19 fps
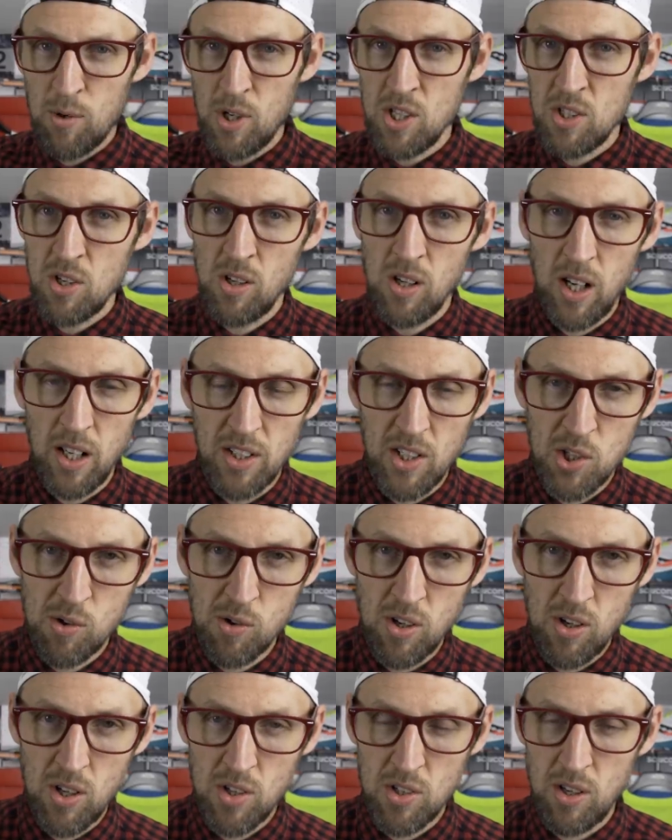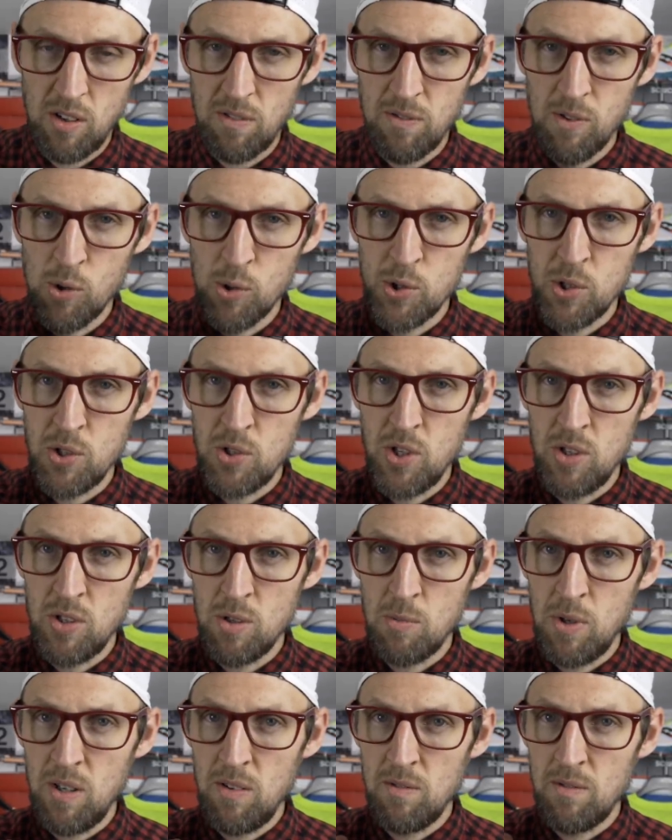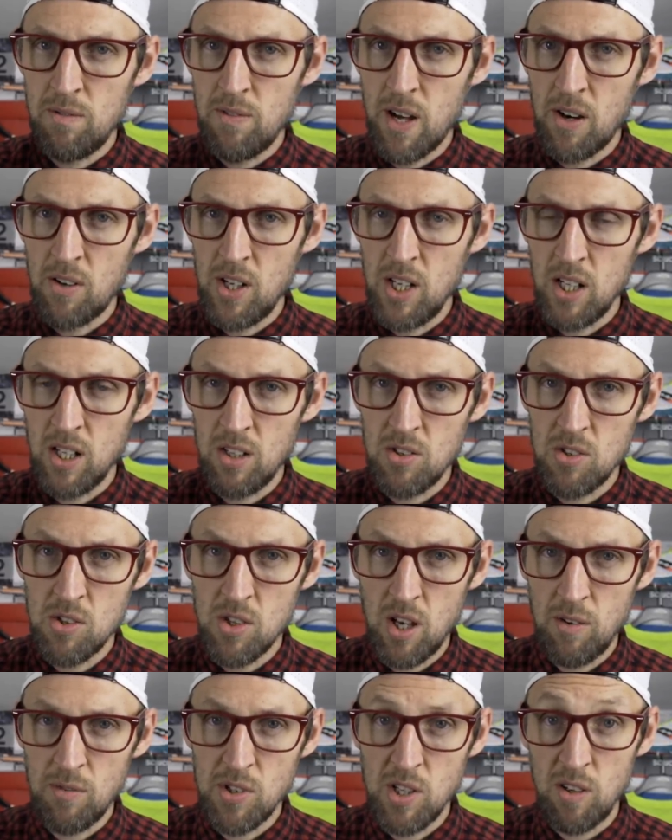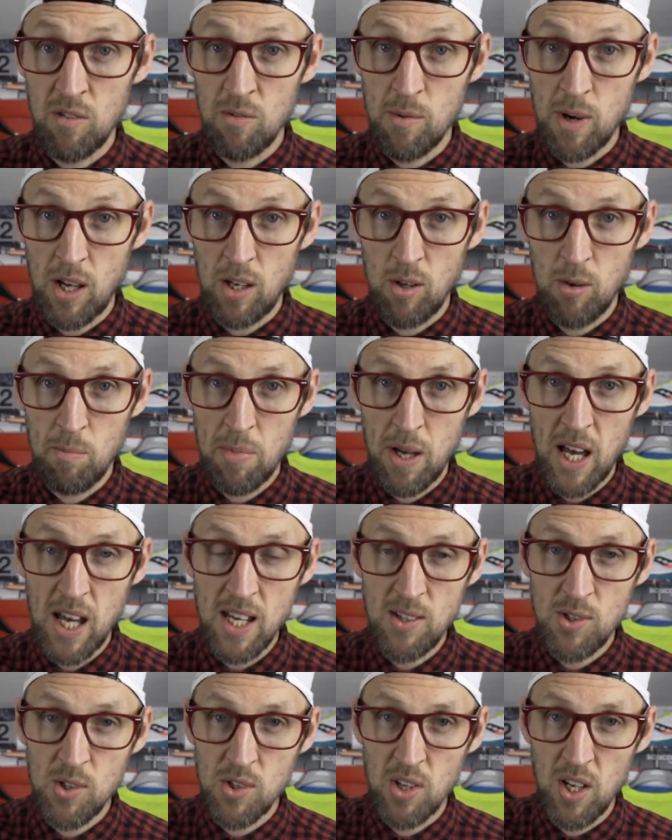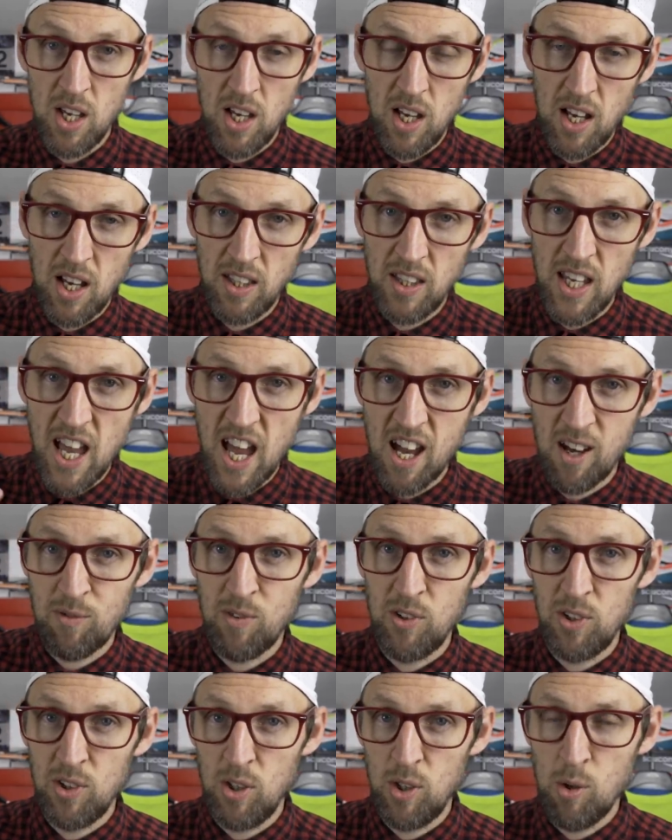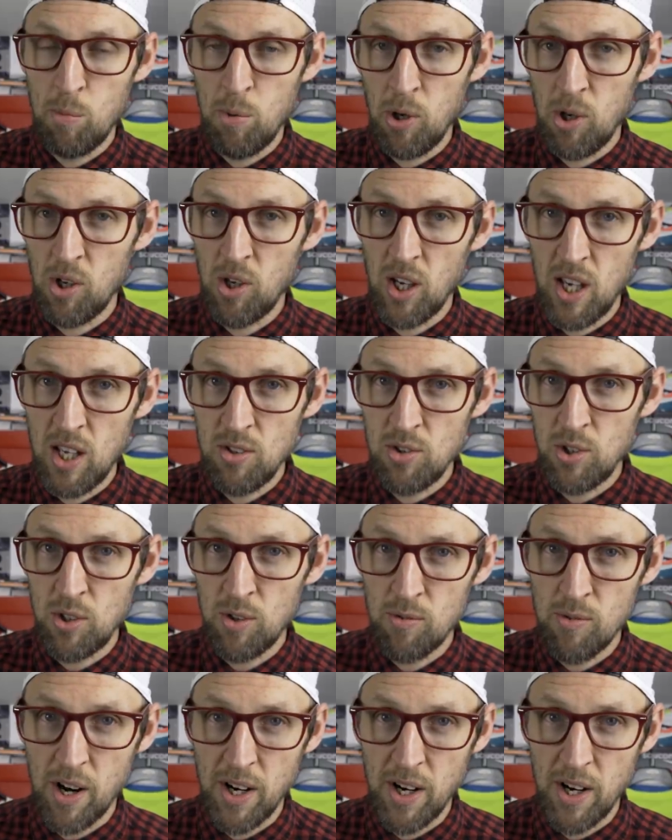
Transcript: I really do like this route as it forces you to be very conservative about your pace and the effort that you're putting into your